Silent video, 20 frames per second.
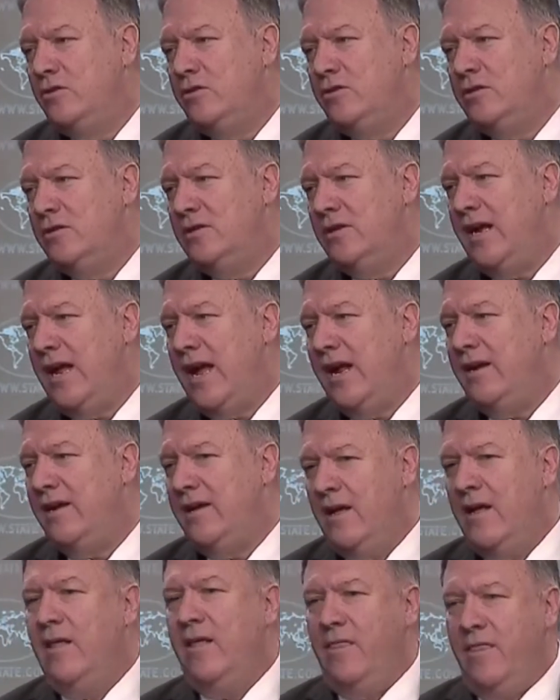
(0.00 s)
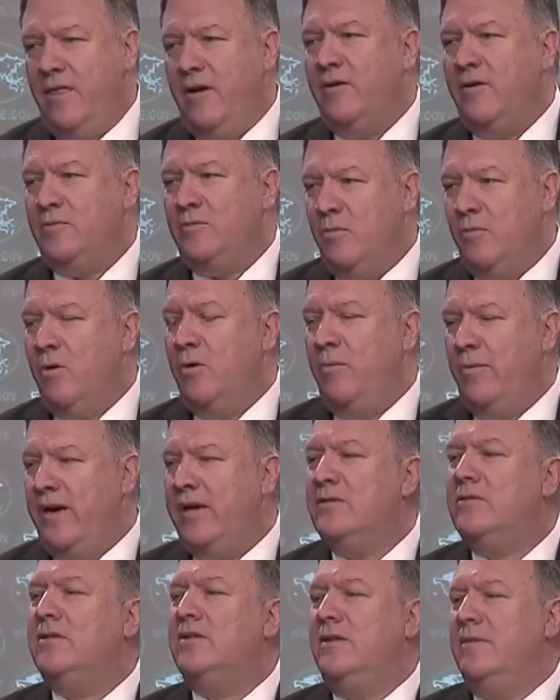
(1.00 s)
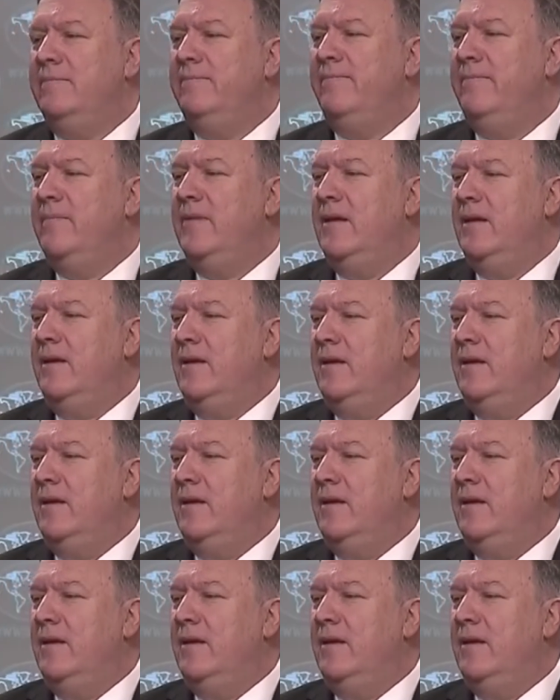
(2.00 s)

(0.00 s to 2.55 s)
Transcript: institution today, there's more risk.